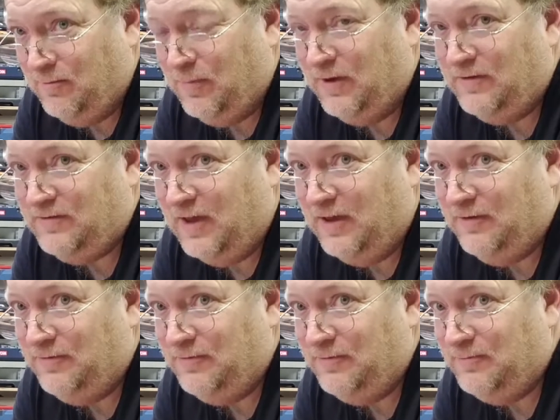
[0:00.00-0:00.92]
be
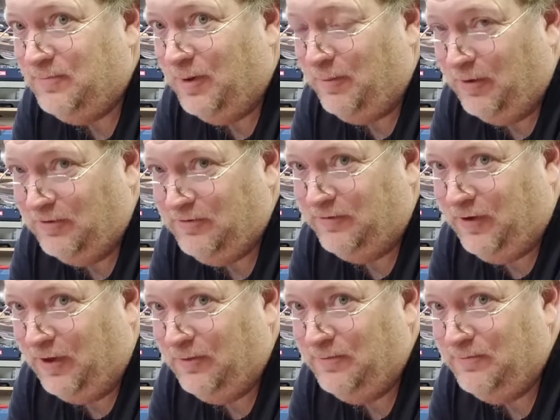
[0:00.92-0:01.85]
safe, but most of
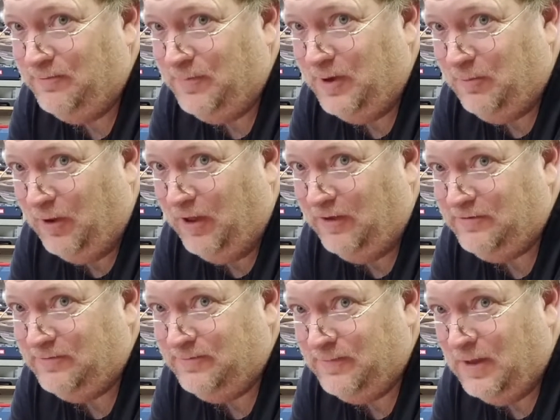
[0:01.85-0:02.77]
all, be
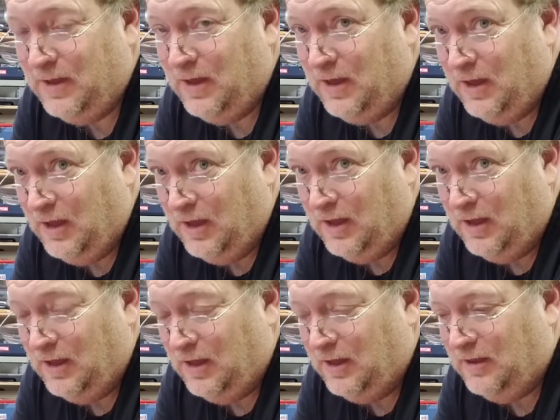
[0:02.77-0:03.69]
blessed.
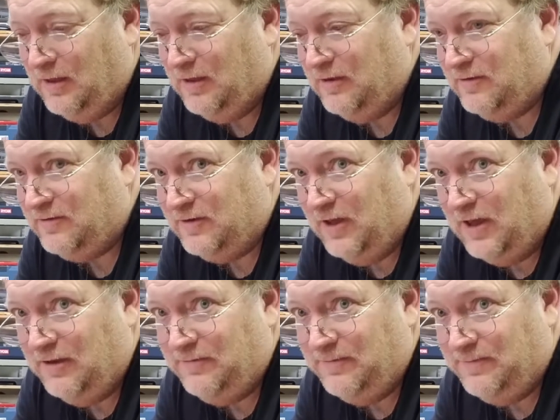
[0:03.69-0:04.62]
This is
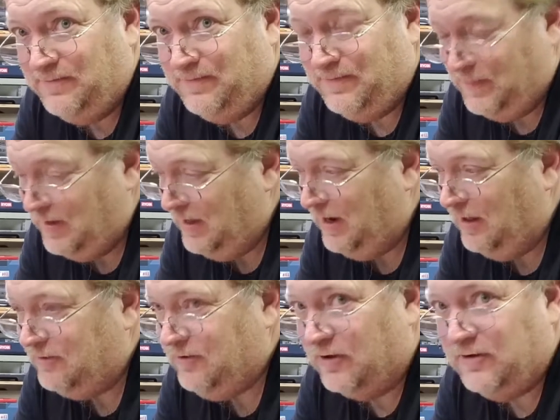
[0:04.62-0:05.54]
Dave, and
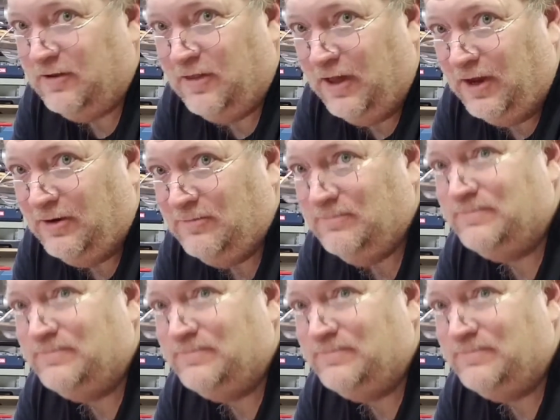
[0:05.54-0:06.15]
I'll talk to you later.